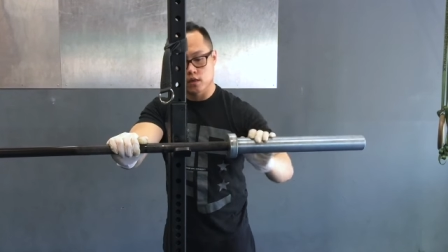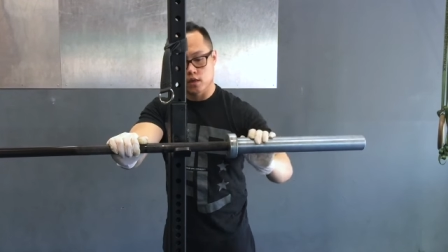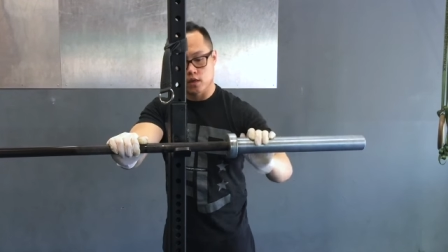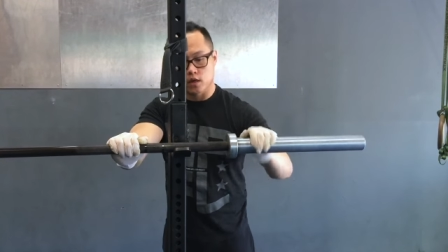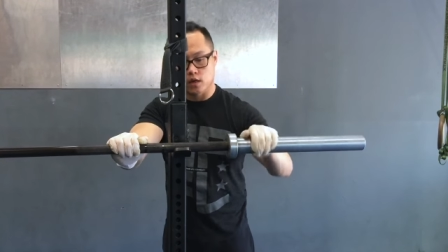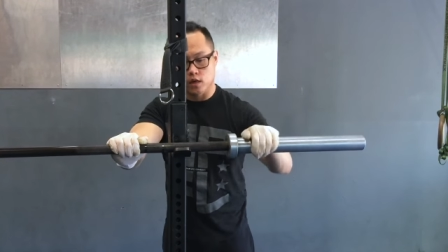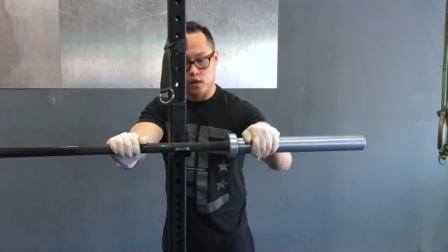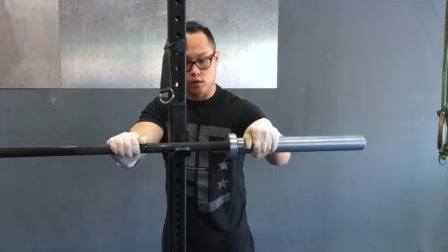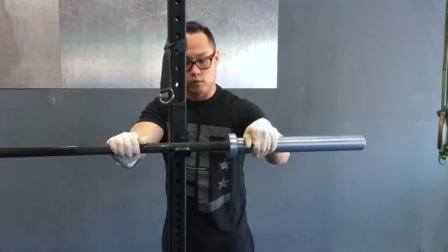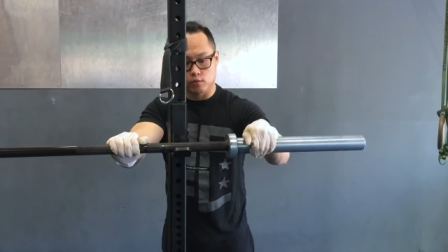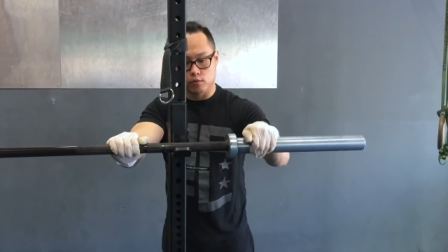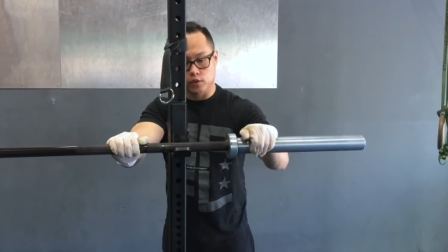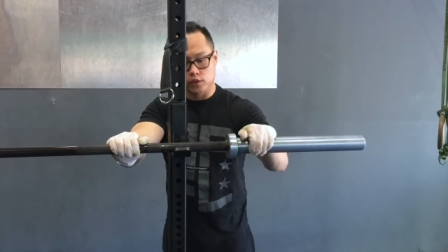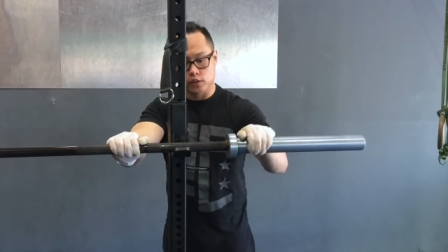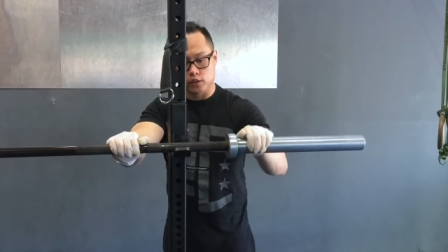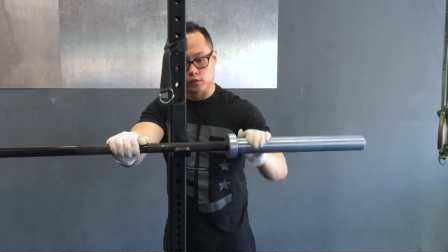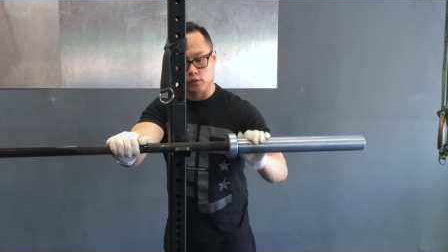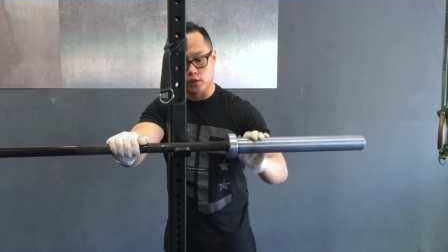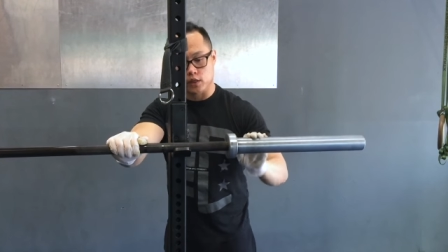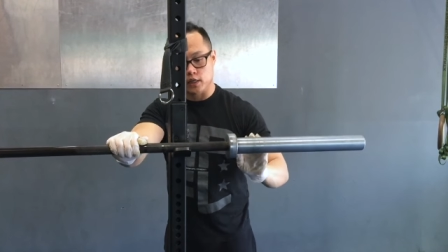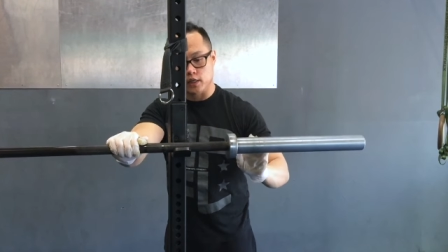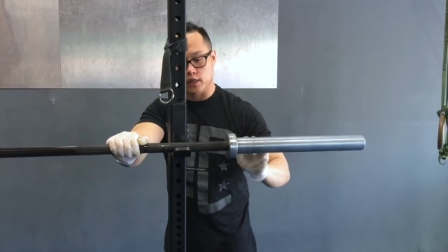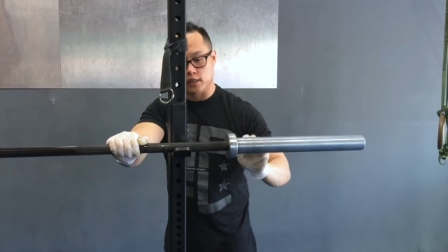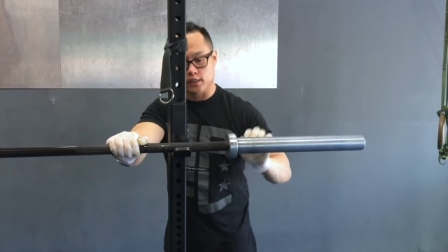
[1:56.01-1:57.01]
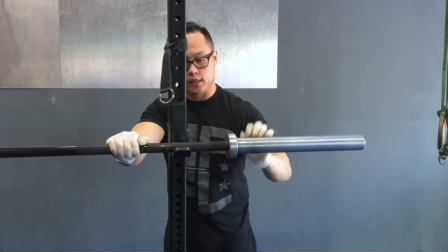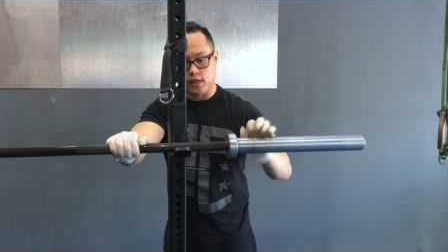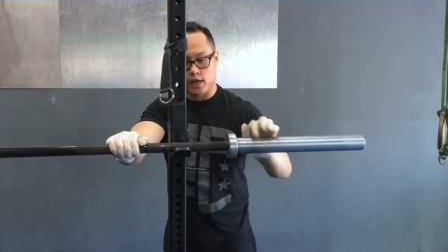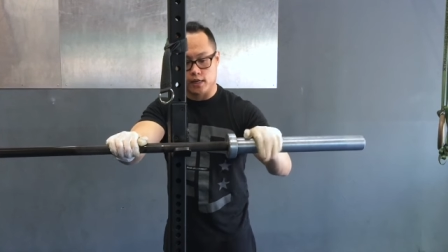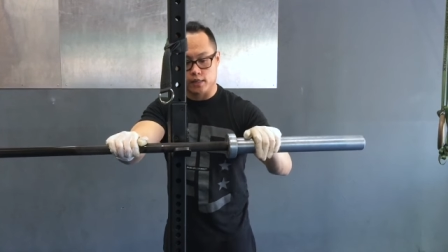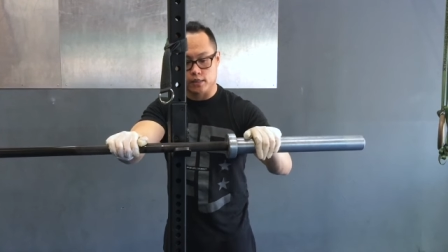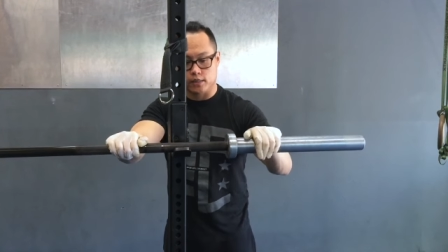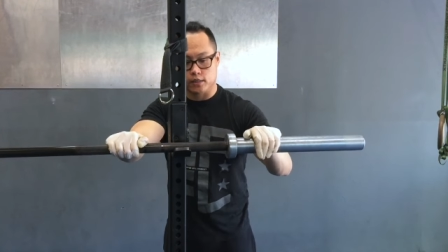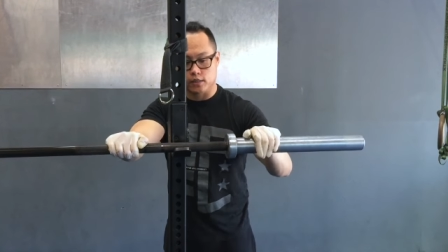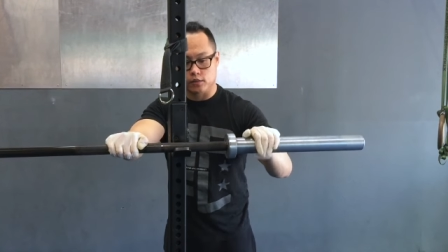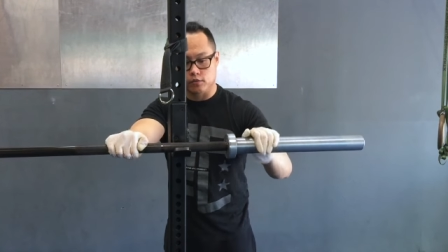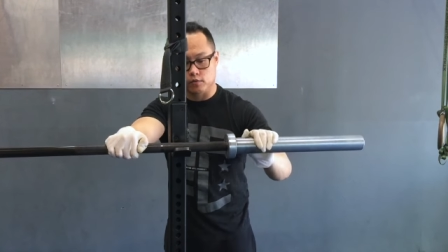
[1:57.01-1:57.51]
Uh, we're just gonna
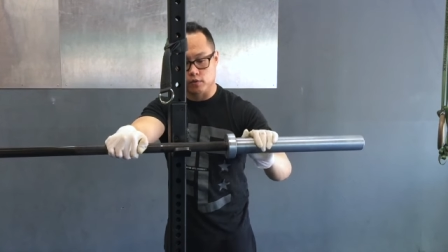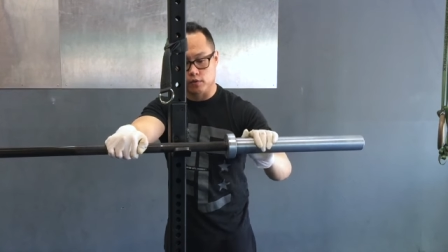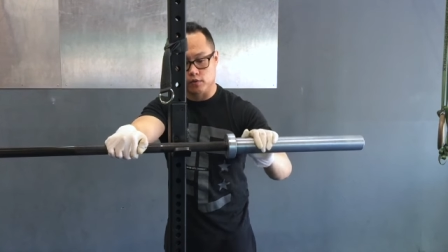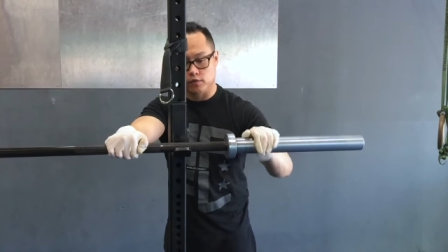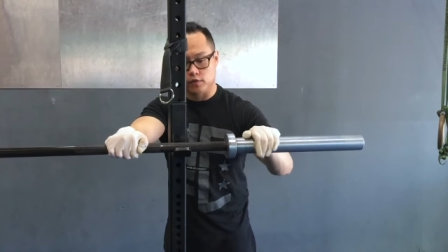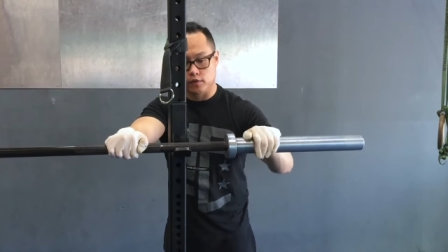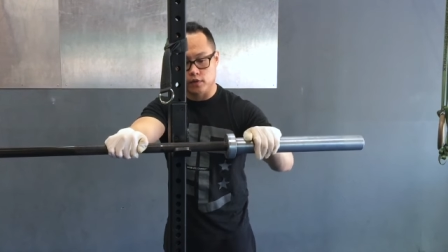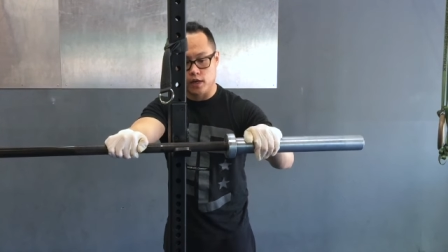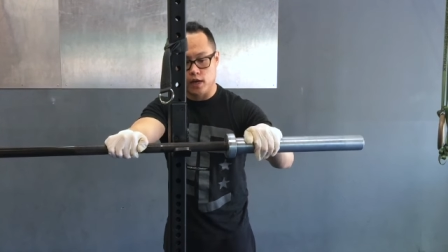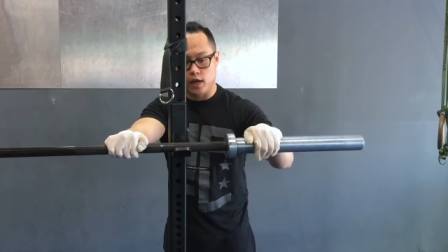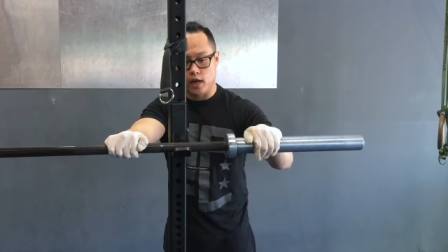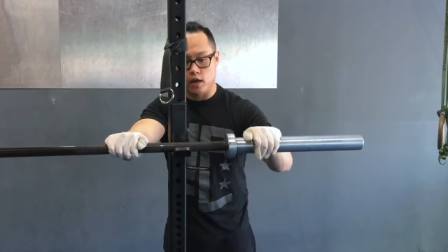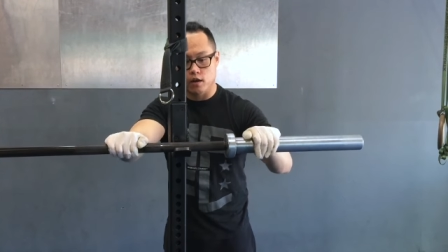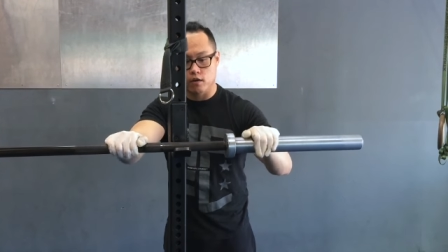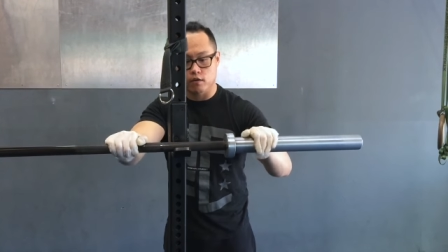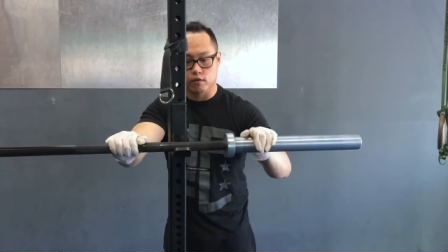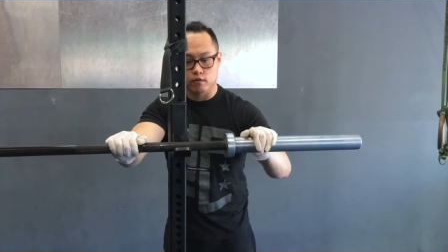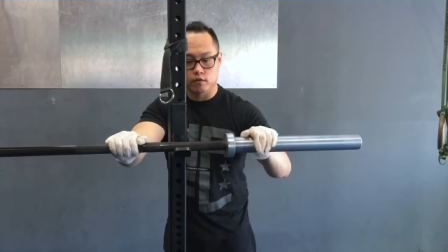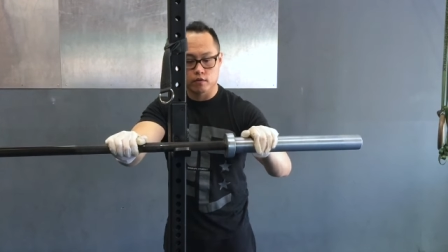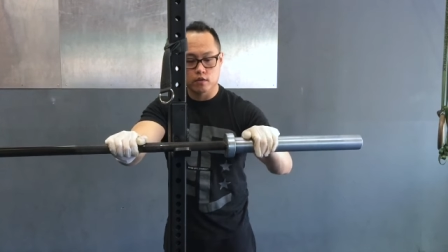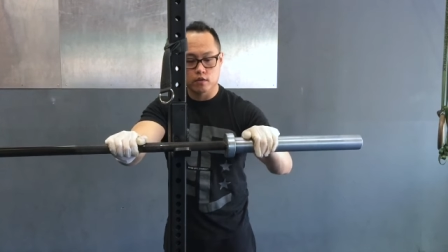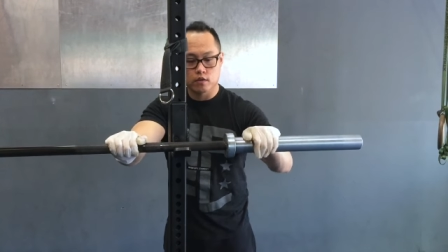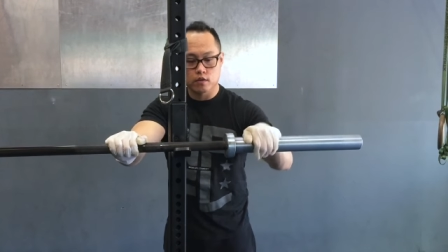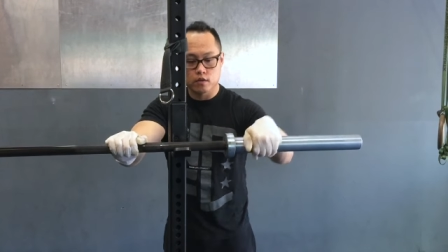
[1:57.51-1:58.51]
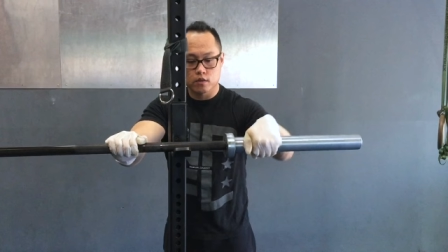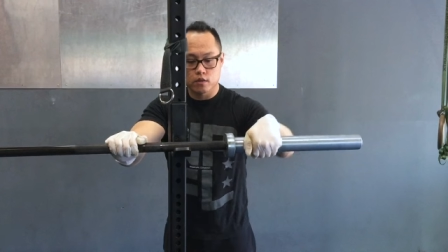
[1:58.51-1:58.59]
attack this one for now.